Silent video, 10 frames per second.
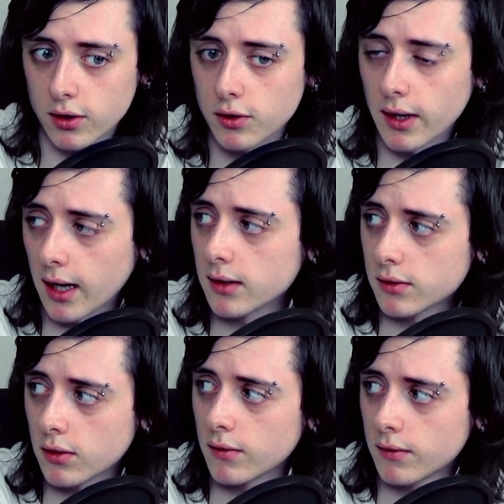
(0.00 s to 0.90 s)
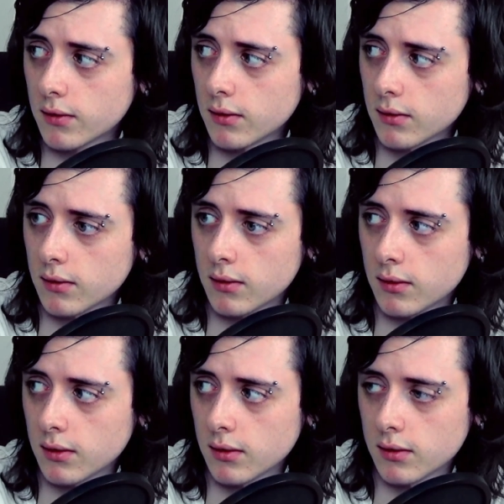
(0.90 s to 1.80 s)
you could do the hand stuff.
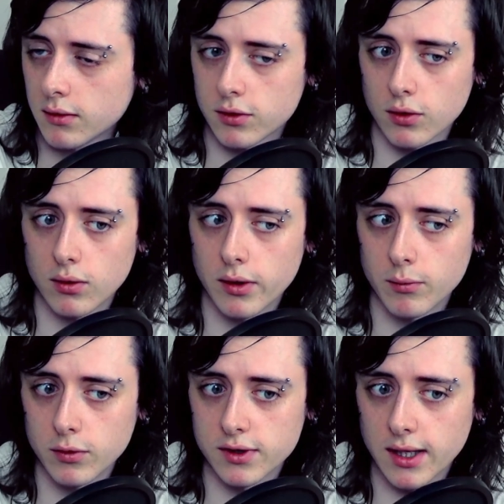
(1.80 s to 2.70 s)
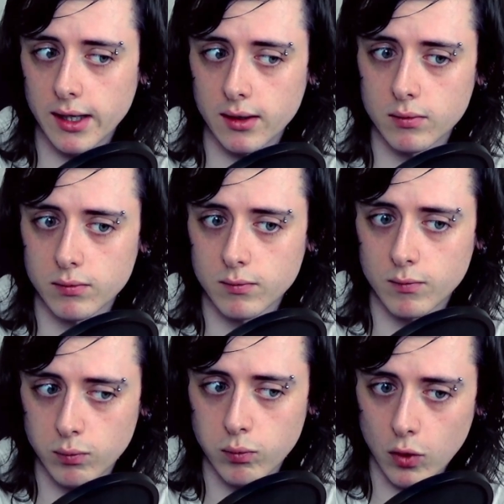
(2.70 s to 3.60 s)
So it was like
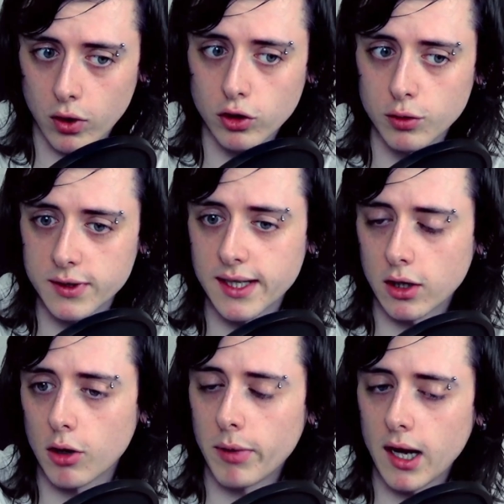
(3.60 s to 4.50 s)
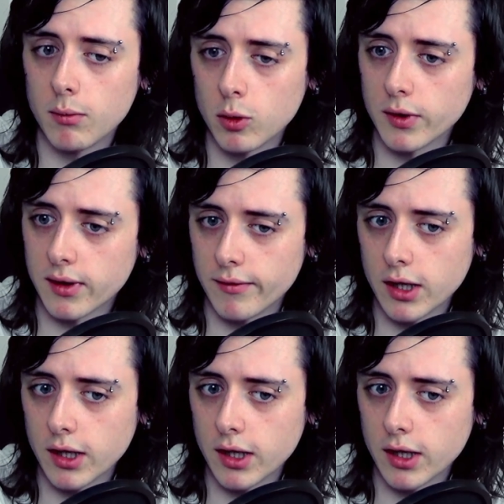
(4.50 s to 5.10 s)
100% compatible with the